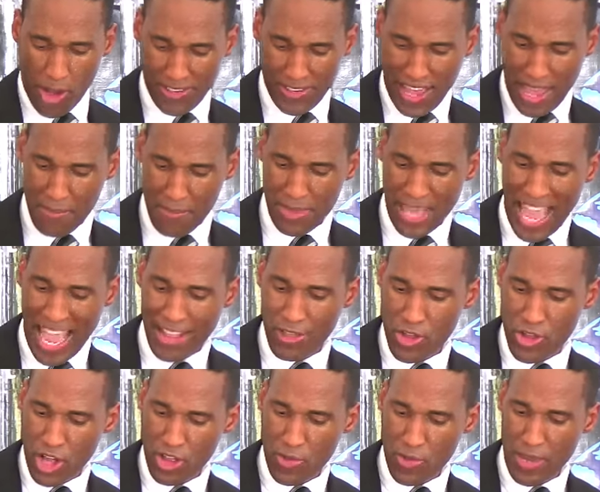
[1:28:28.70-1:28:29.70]
upon them,
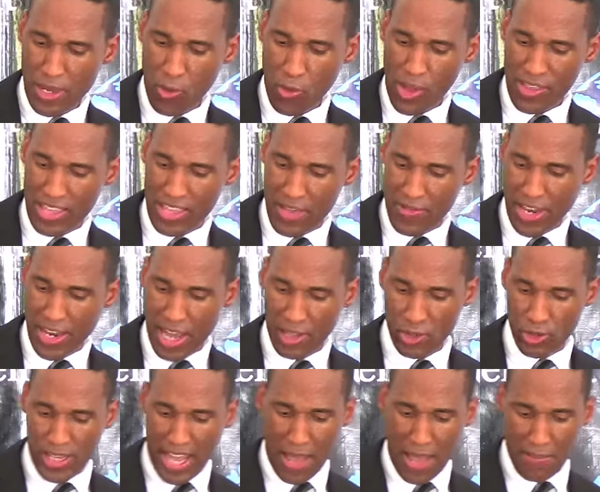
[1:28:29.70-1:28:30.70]
and judgment was given
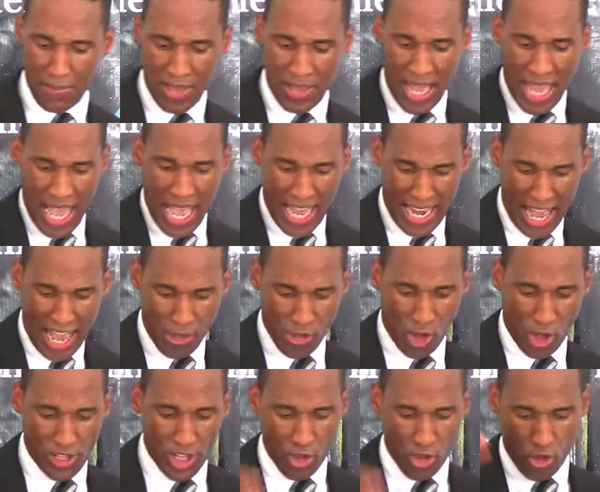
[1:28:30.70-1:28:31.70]
unto them. And I
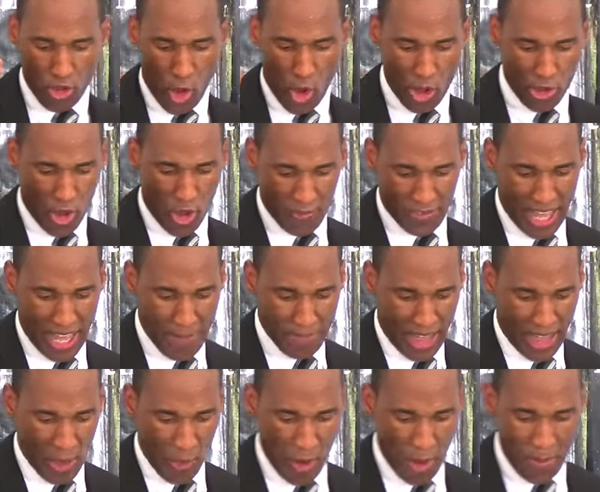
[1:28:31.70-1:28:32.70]
saw the souls of
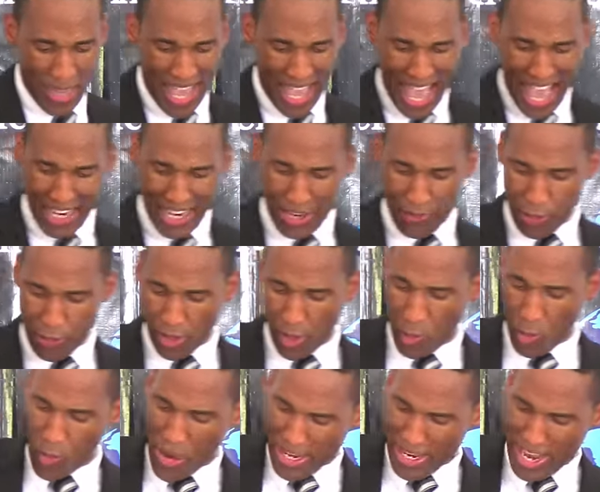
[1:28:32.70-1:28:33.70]
them that were beheaded
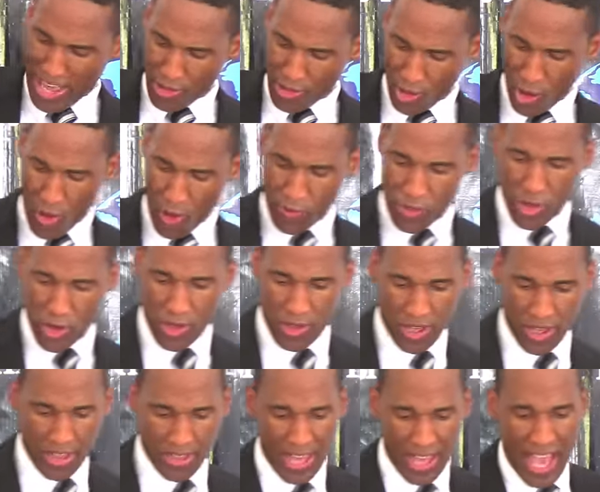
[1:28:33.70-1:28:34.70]
for the witness of
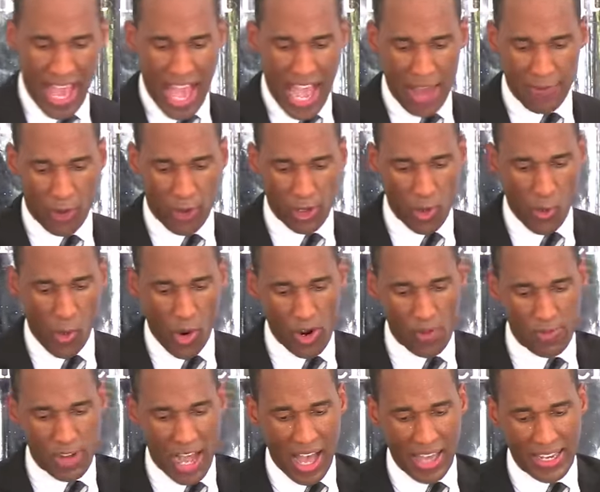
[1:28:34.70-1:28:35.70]
Jesus, and for the
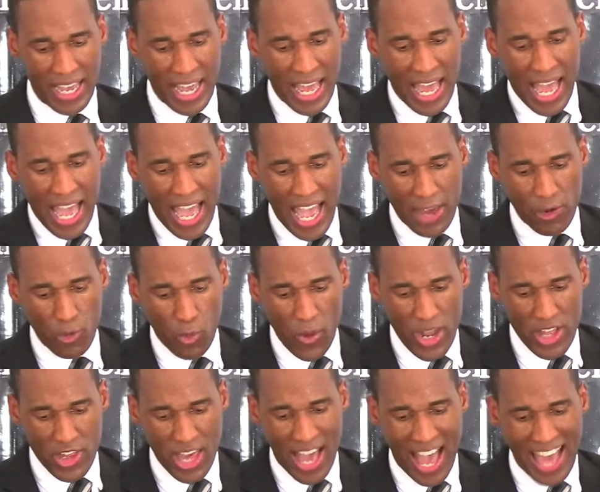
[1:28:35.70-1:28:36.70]
word of God,
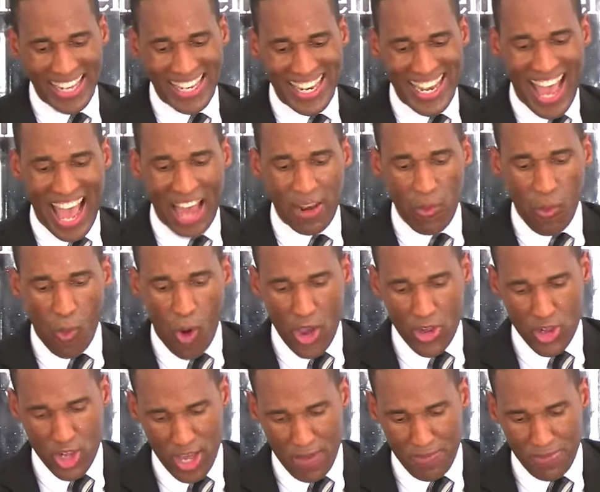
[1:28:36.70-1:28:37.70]
and which had not
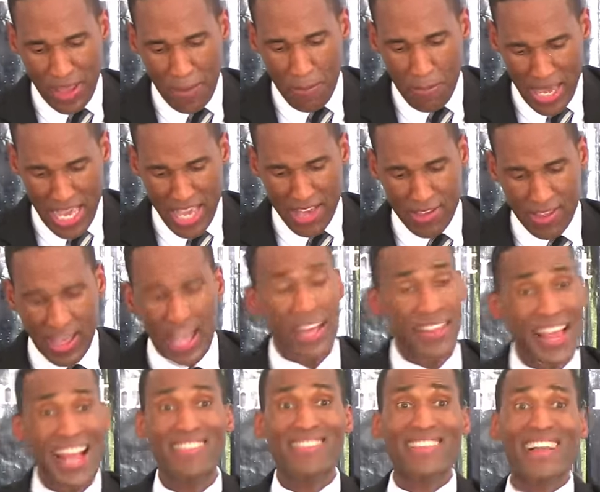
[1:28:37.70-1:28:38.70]
worshipped the
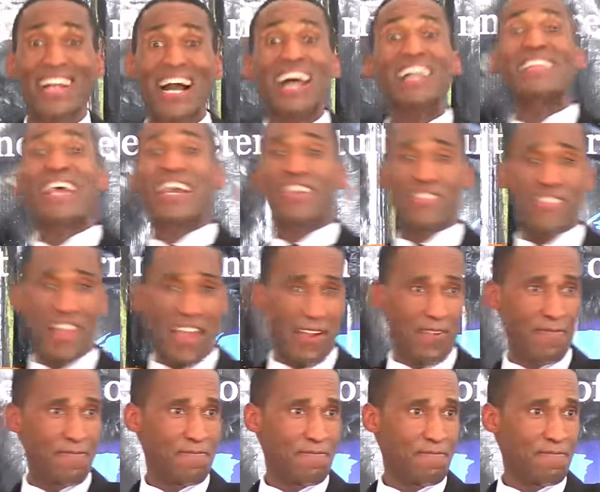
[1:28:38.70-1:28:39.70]
beast. That's the context
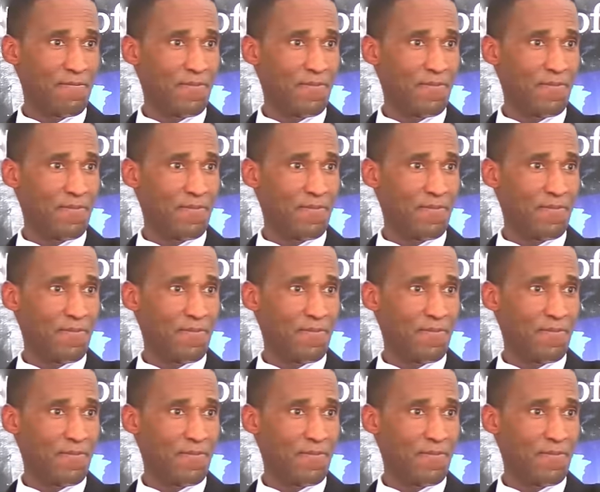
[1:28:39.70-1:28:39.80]
there.